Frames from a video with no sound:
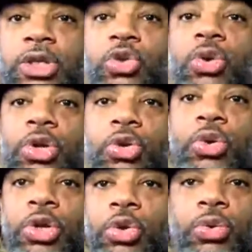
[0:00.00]
You
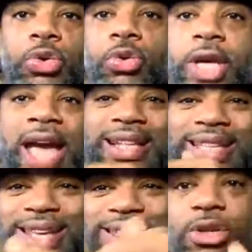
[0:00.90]
got
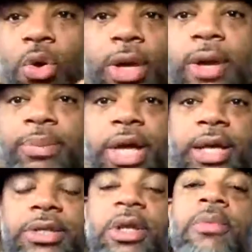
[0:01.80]
things so in
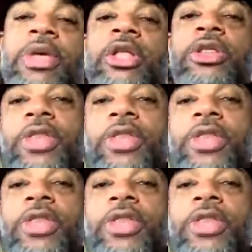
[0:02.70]
place that